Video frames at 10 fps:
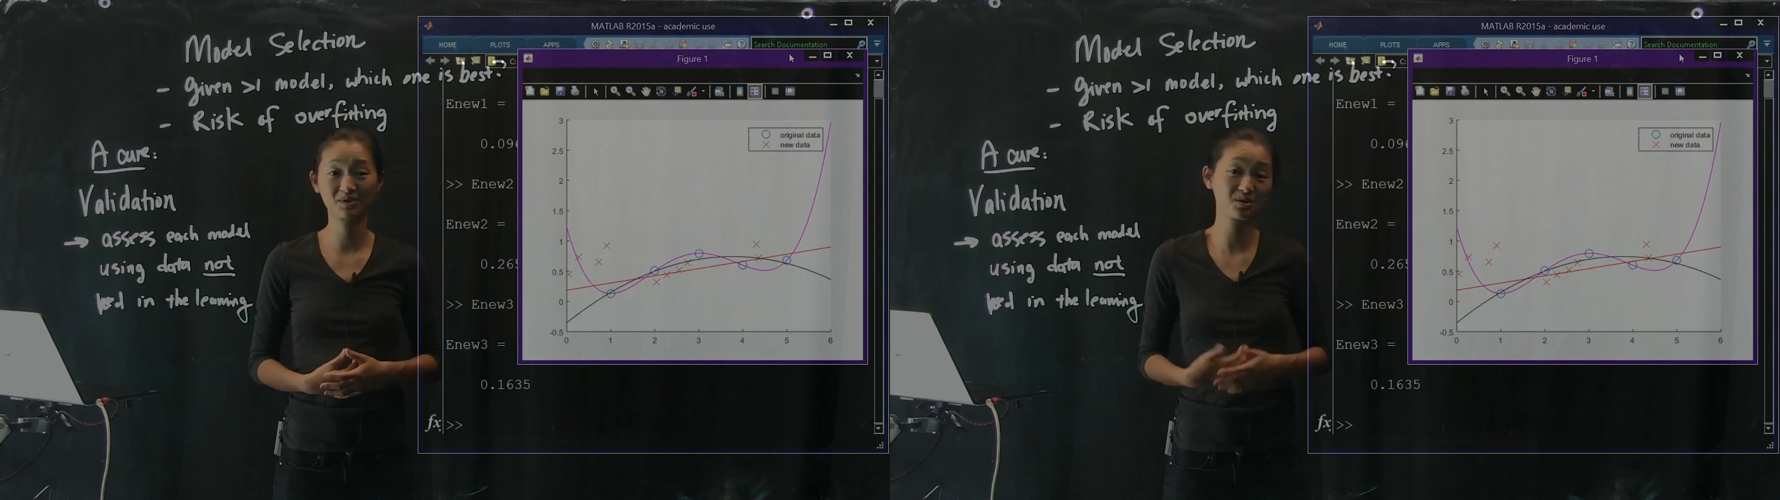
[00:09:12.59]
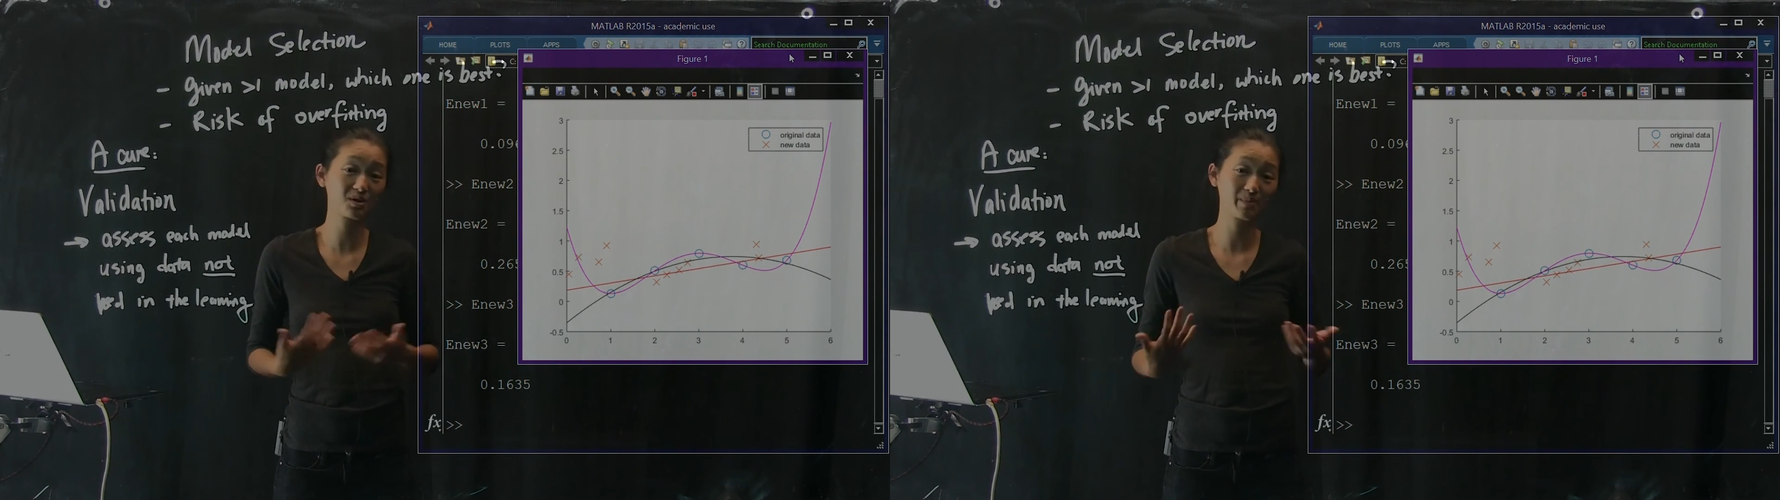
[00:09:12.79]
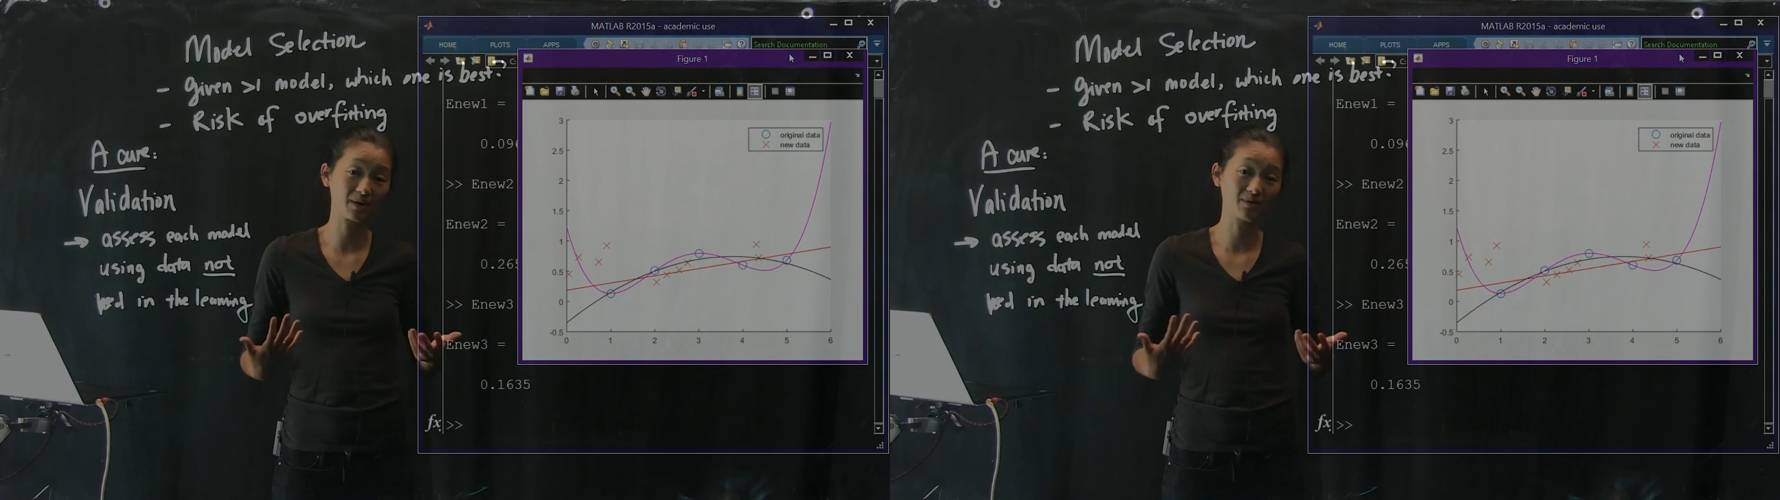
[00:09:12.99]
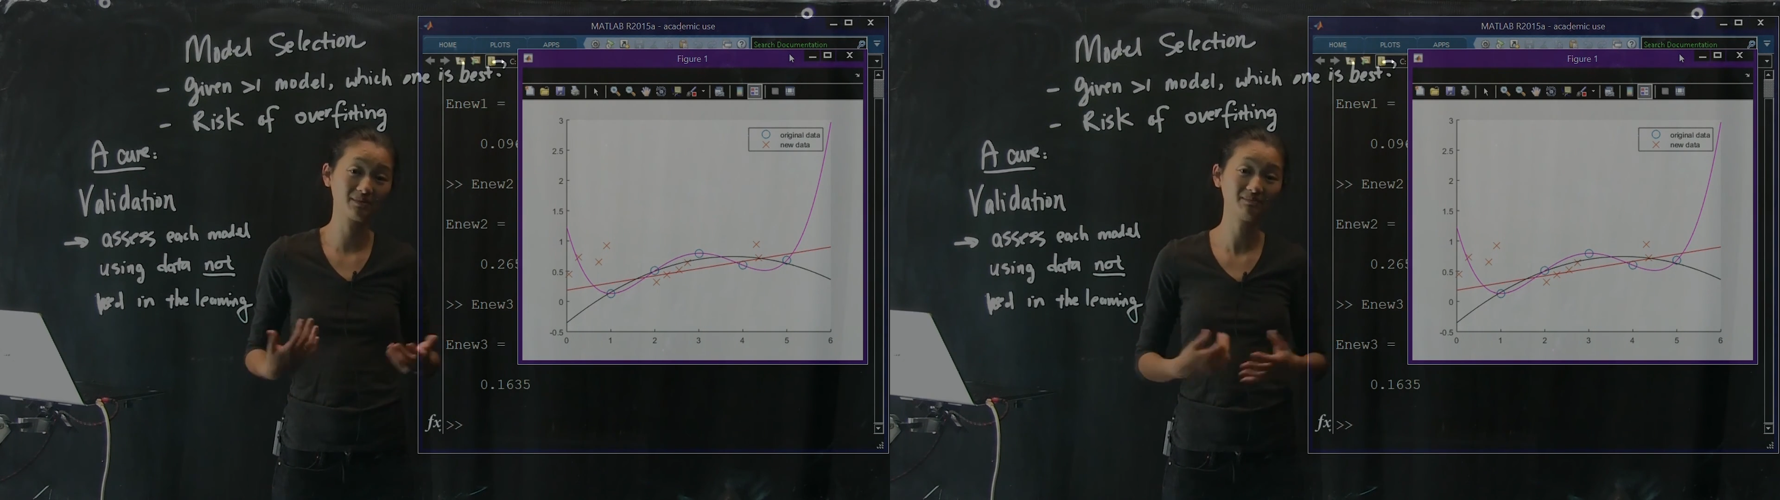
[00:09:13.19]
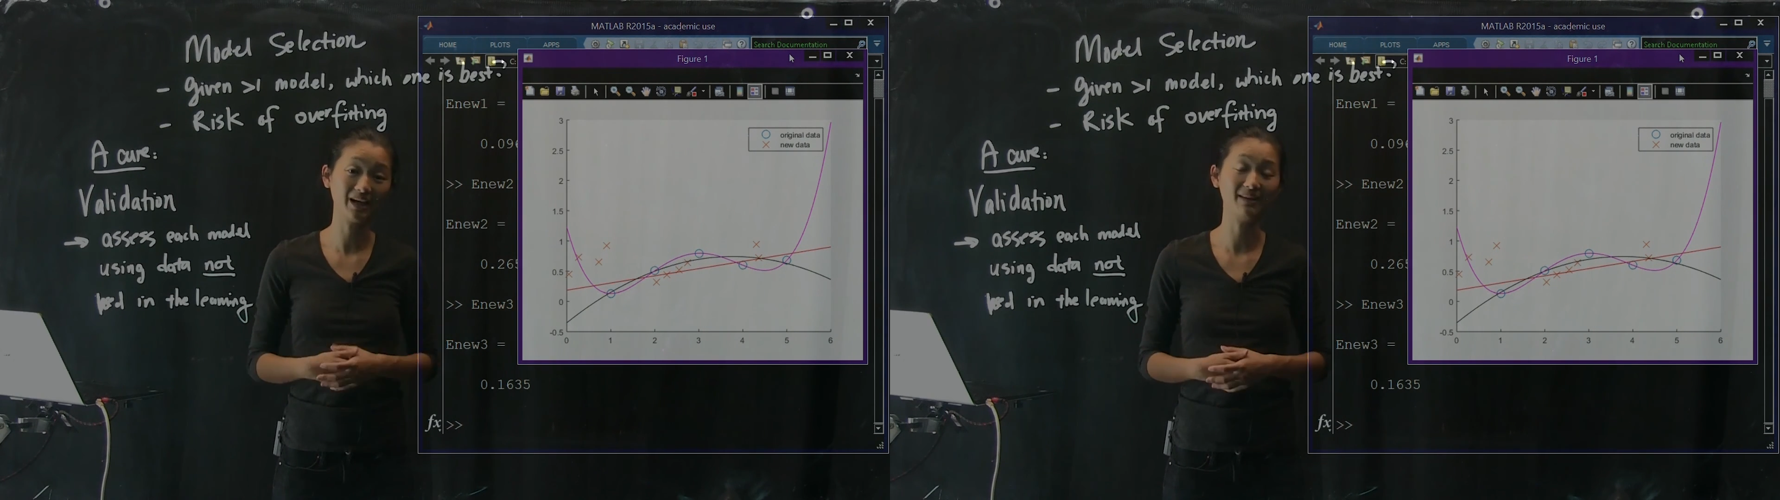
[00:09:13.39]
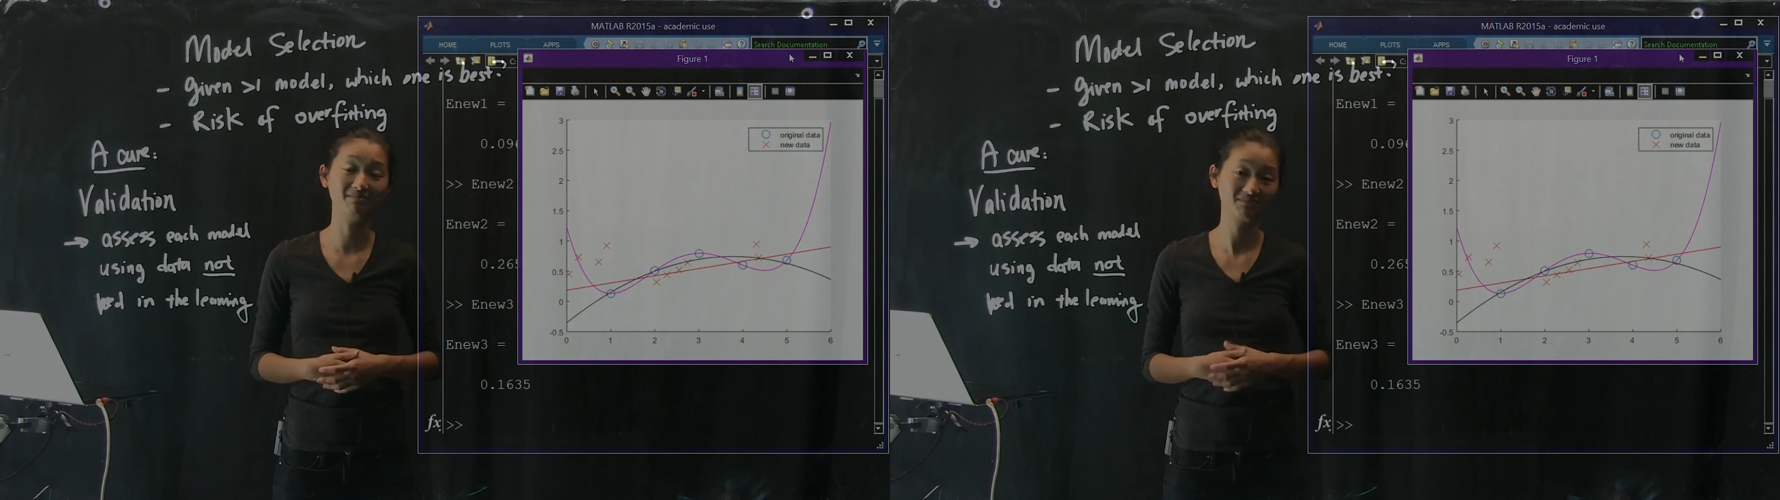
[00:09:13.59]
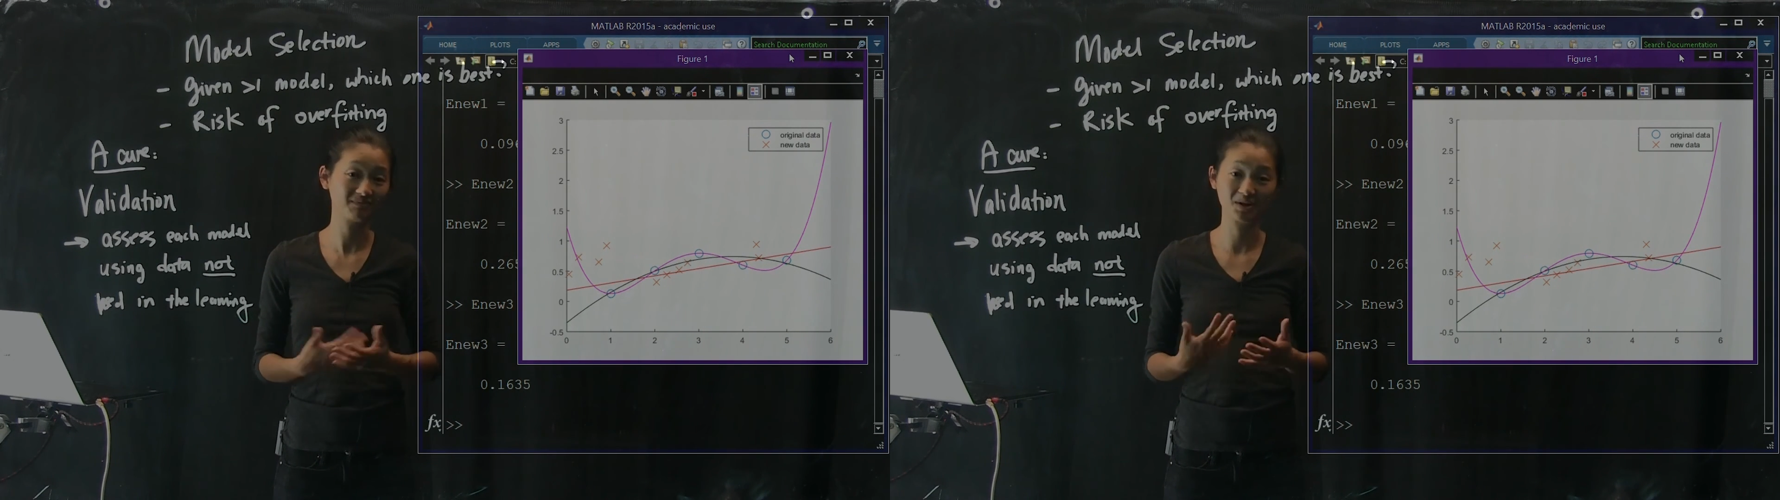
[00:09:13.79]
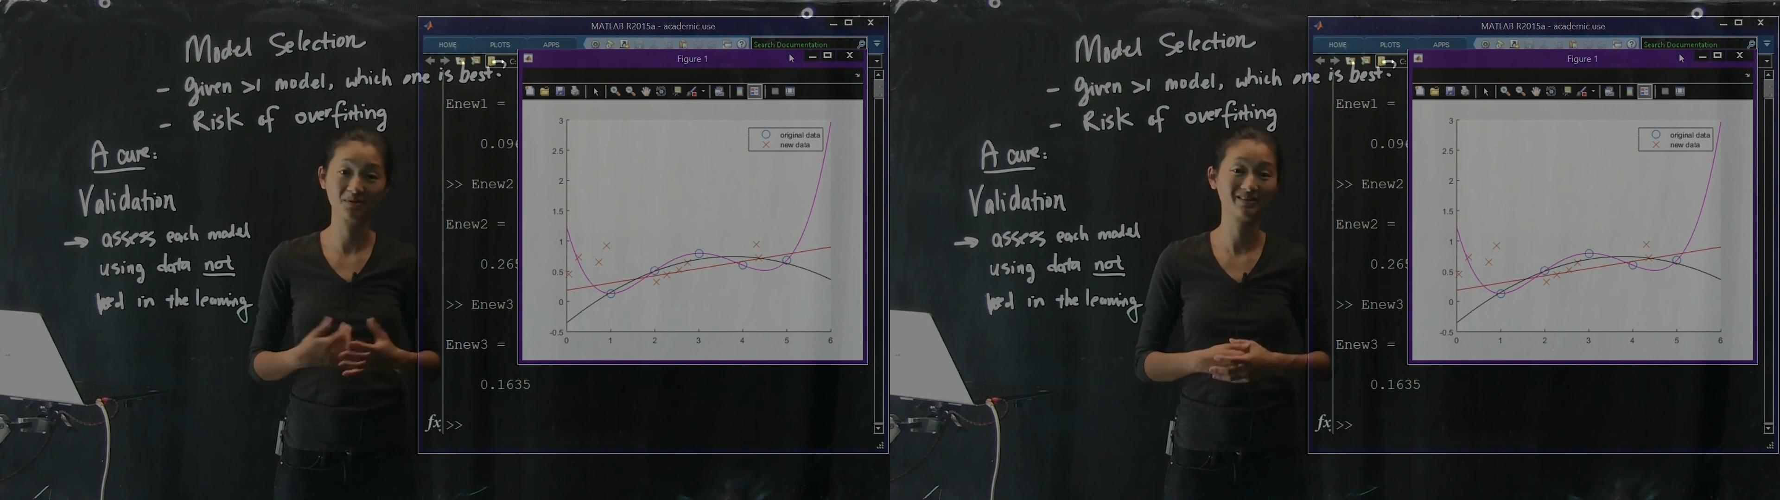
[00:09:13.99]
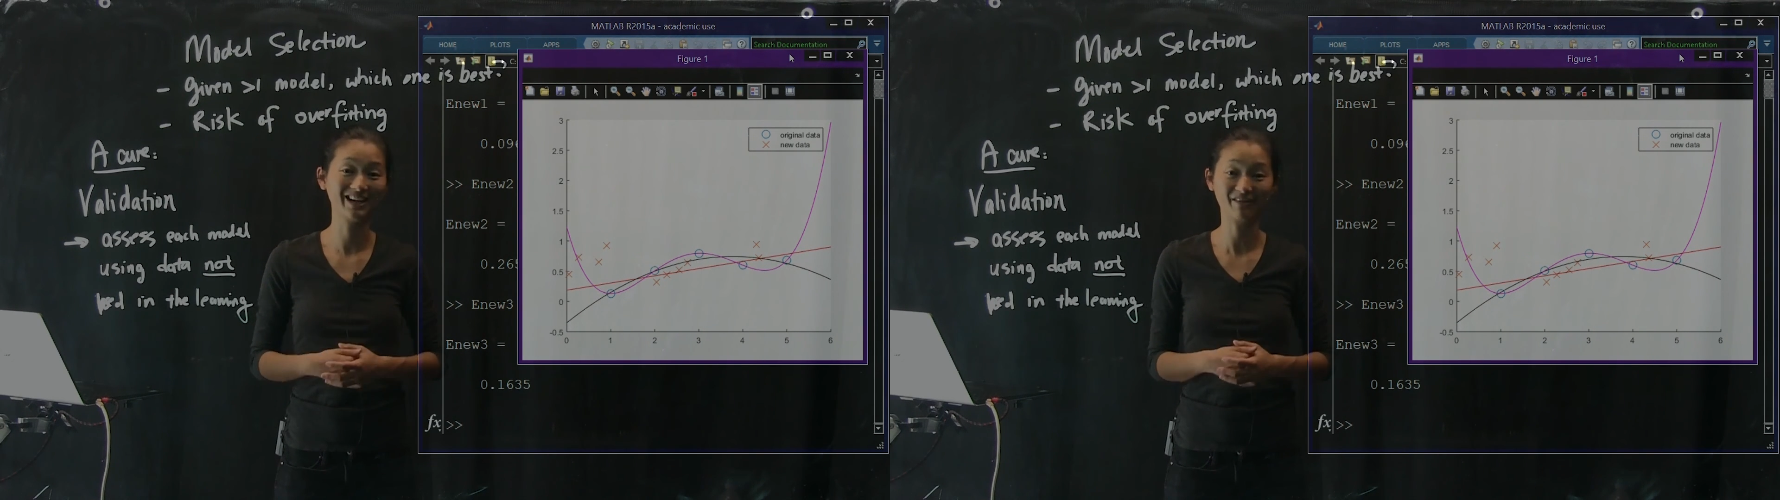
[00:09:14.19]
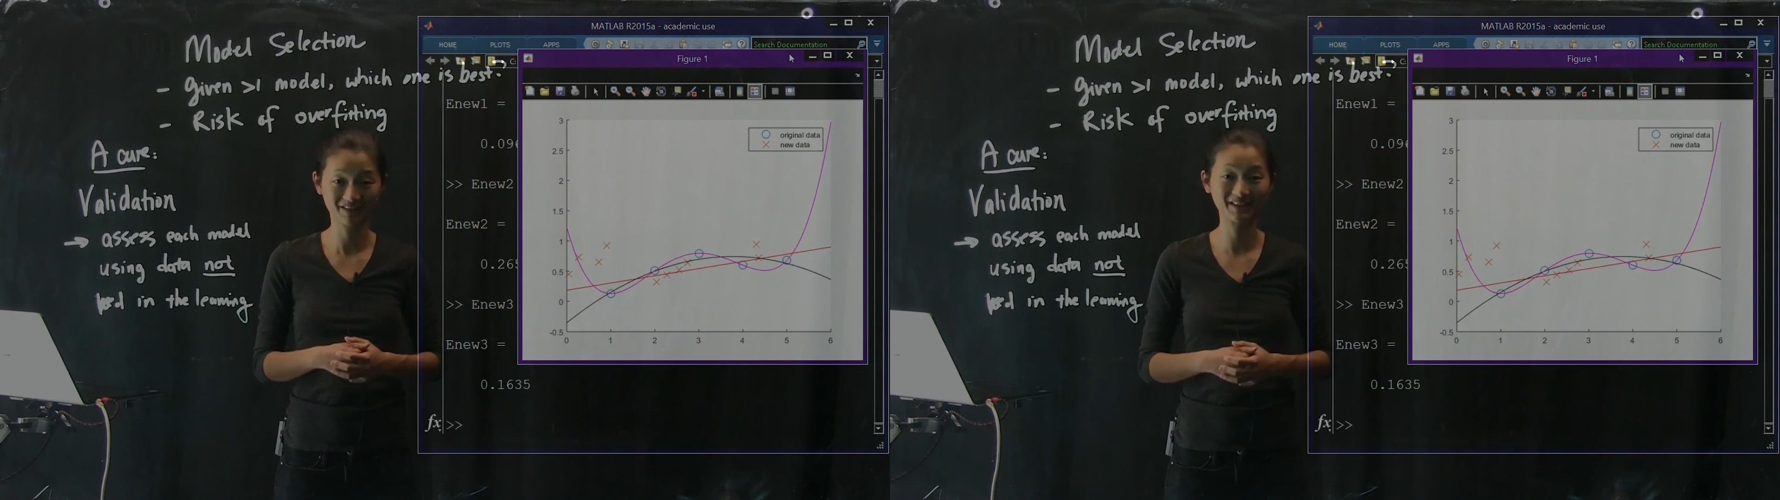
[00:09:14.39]
So you could pick one, and you know,
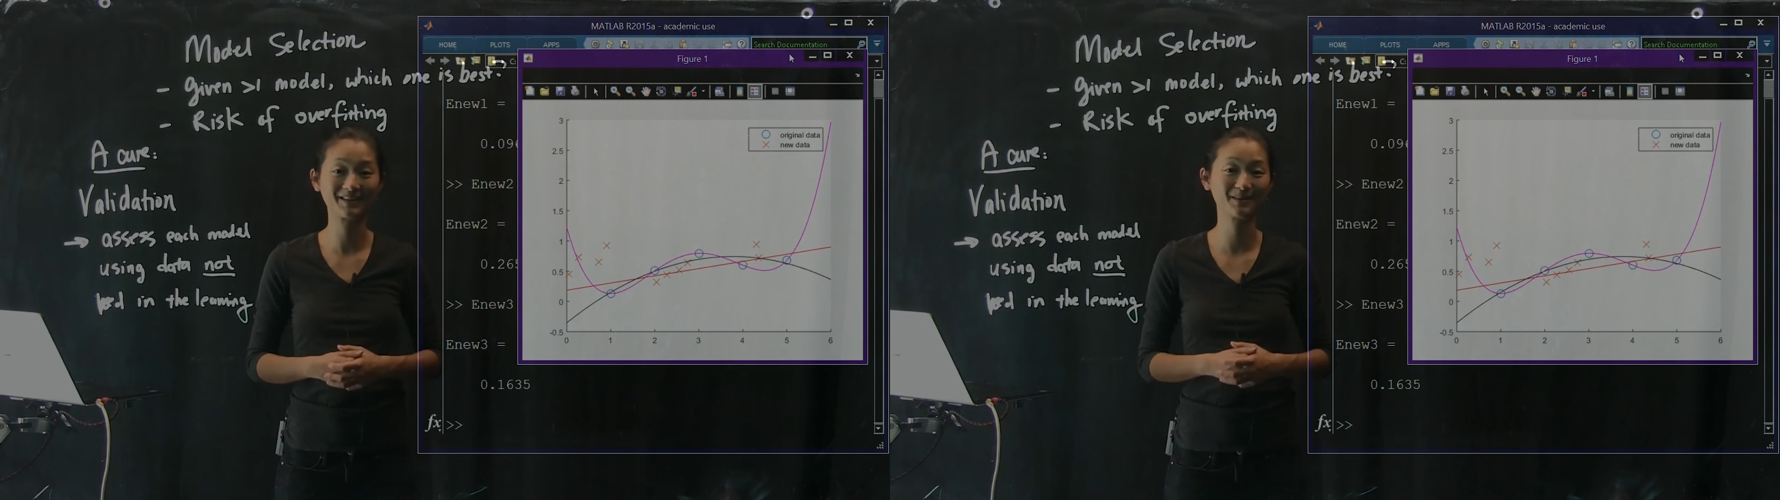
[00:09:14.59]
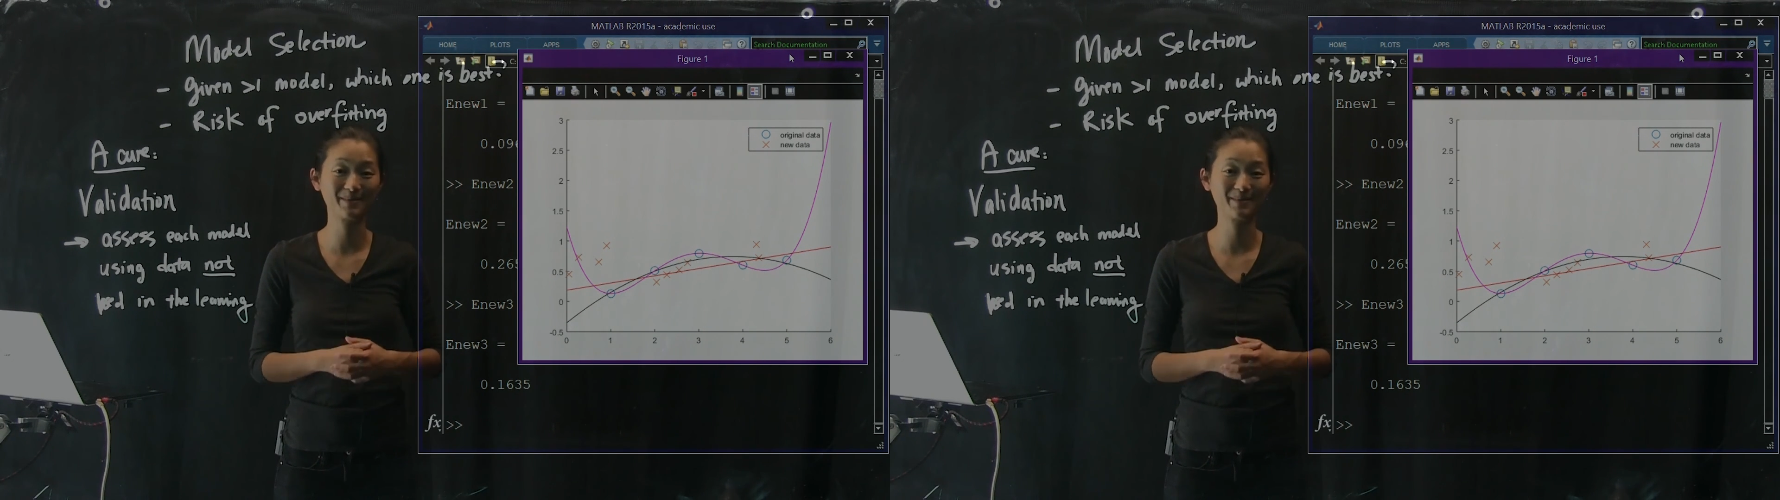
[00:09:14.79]
I've done that in the